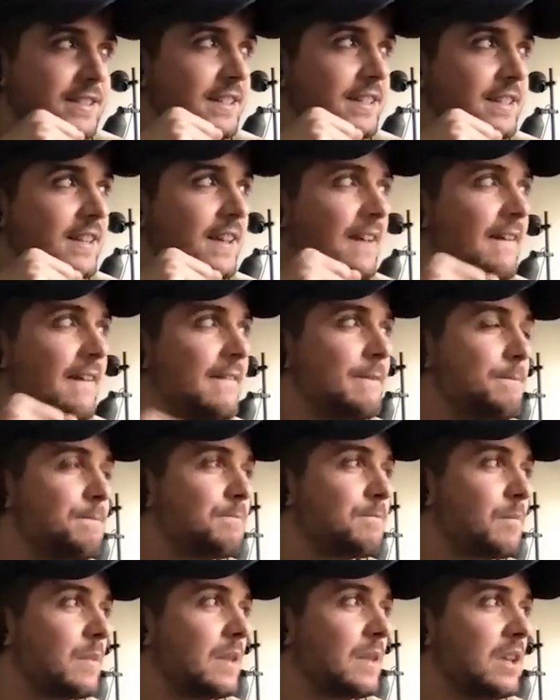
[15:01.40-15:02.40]
And,
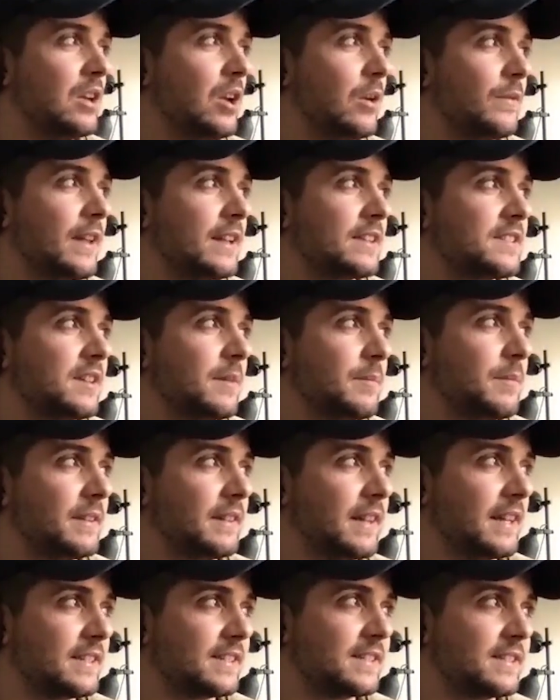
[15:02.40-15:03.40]
you know, that's something
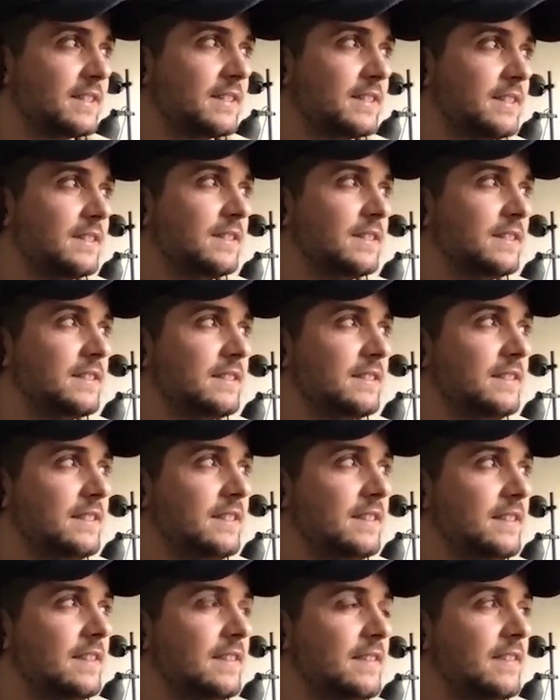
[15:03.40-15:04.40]
that's
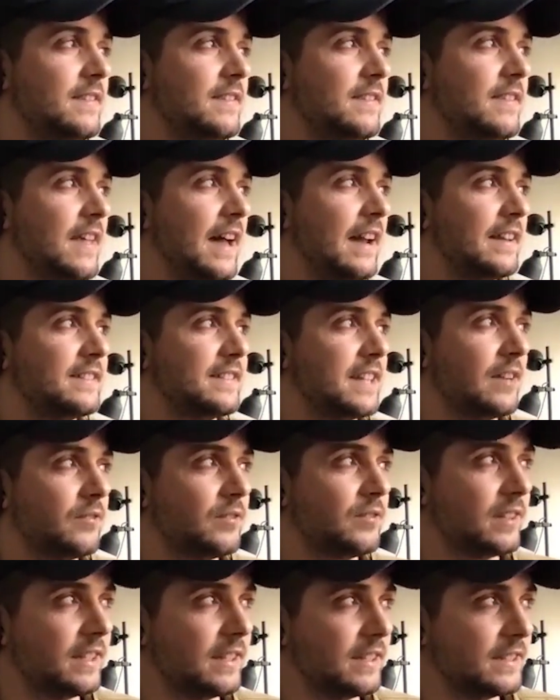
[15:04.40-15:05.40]
that
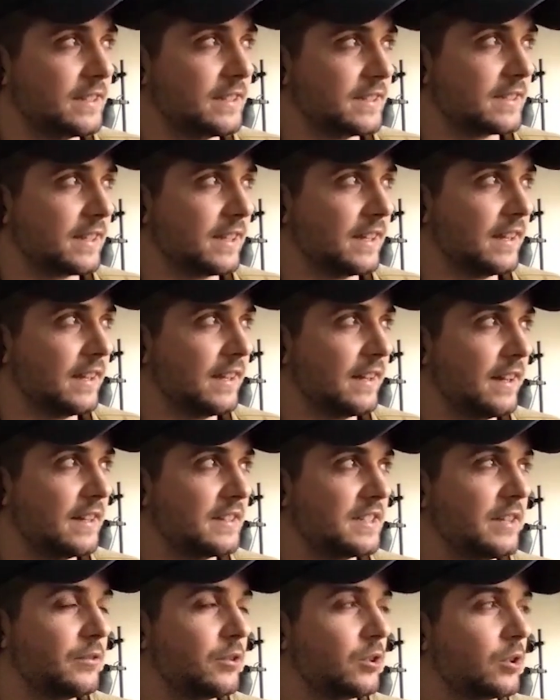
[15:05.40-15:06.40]
definitely is a
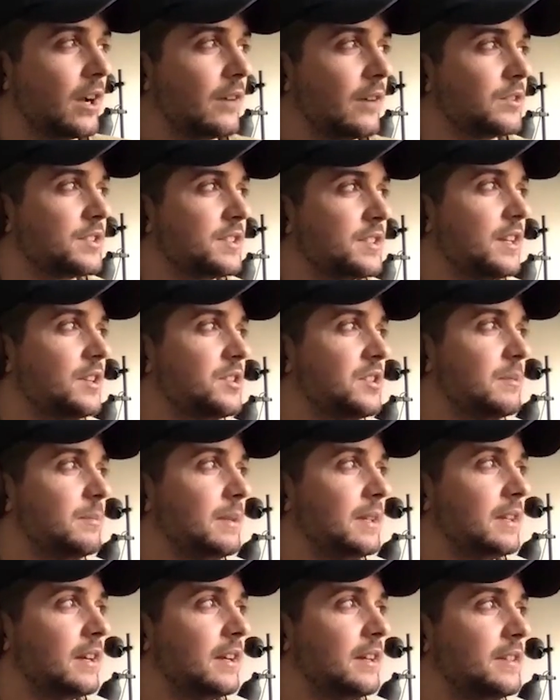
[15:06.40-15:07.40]
difficult conversation
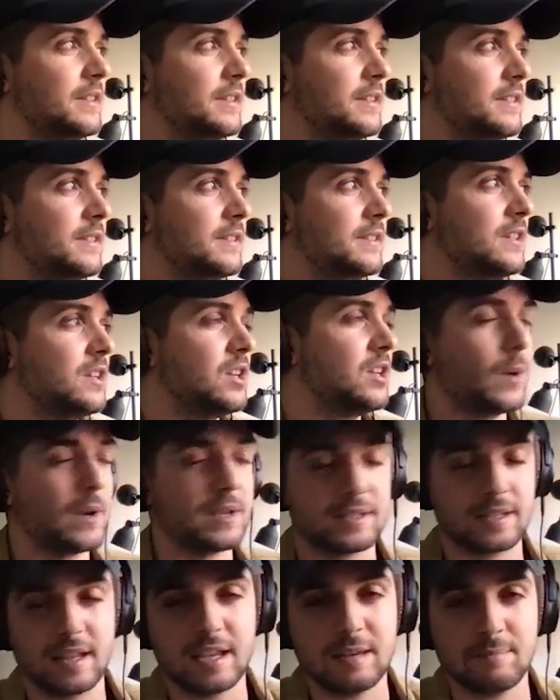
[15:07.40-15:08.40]
because, you know,
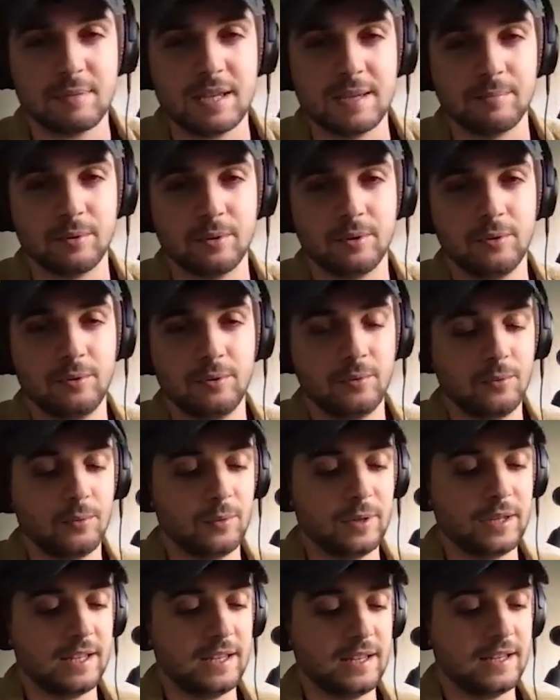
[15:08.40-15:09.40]
as lay people,
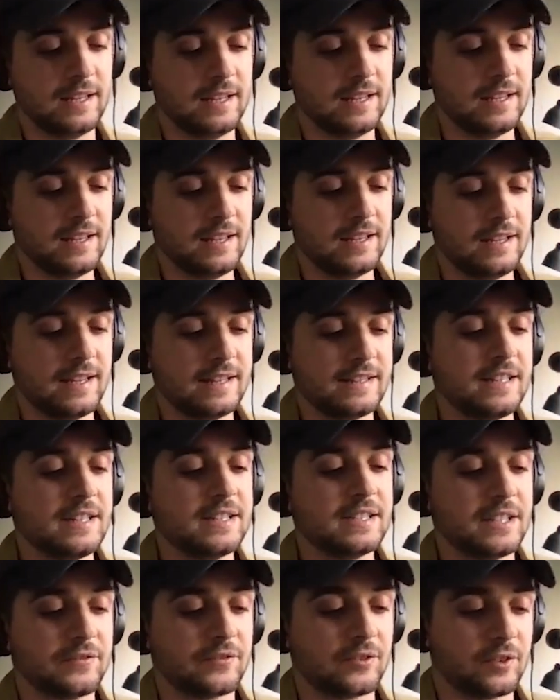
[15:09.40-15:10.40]
it's
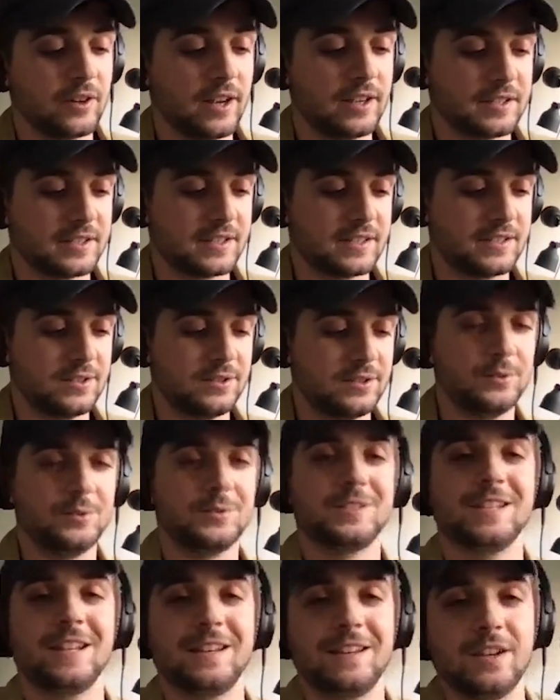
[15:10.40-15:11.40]
easy for us to
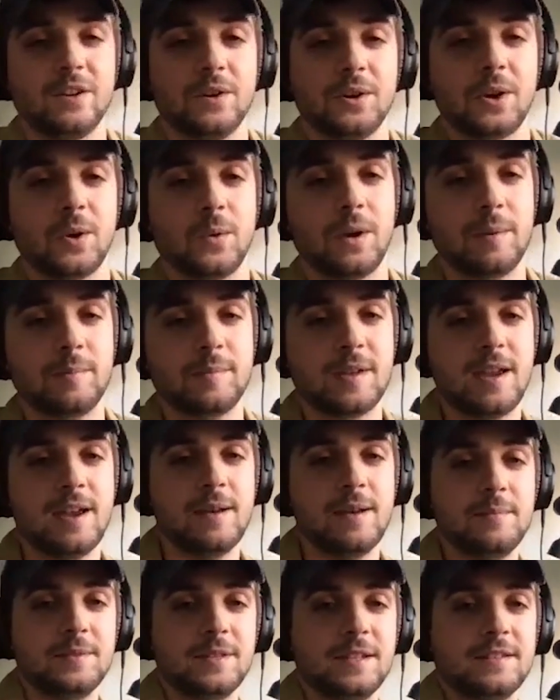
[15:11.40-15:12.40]
sit here on our
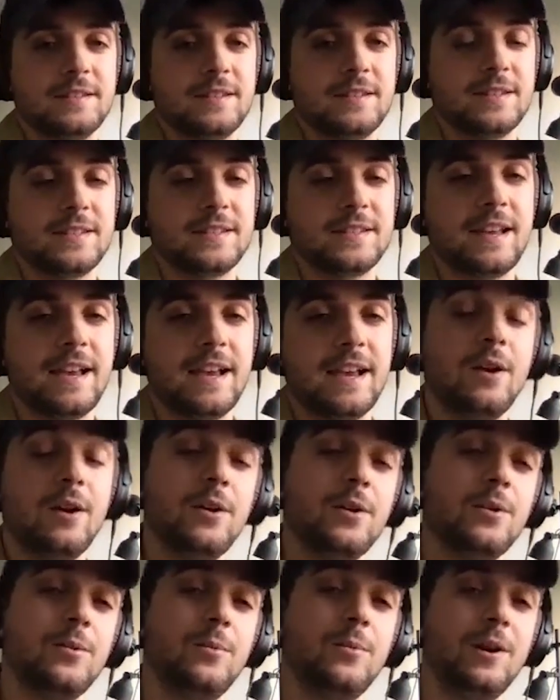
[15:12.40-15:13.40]
webcams and to say,
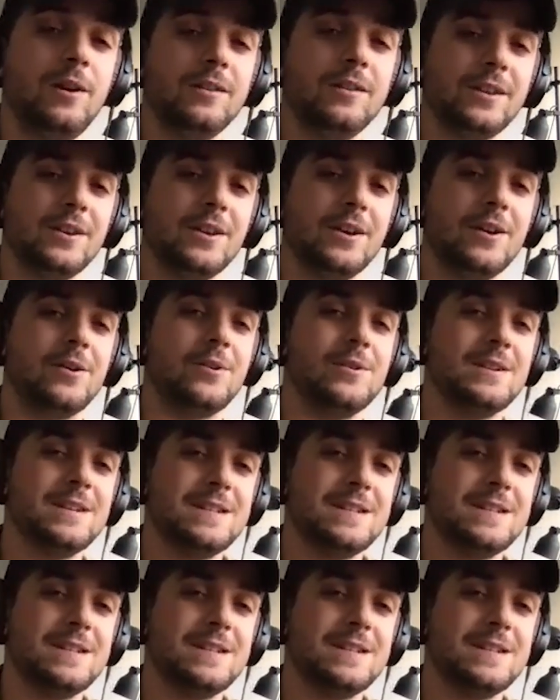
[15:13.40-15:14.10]
oh, well, you know,